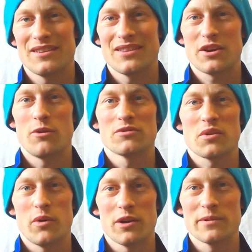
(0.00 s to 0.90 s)
The code
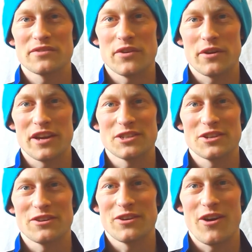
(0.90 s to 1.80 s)
requirements for your kitchen
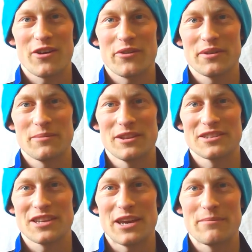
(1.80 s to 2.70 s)
are not going to be the
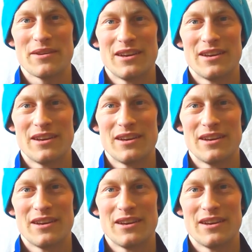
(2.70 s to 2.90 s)
same,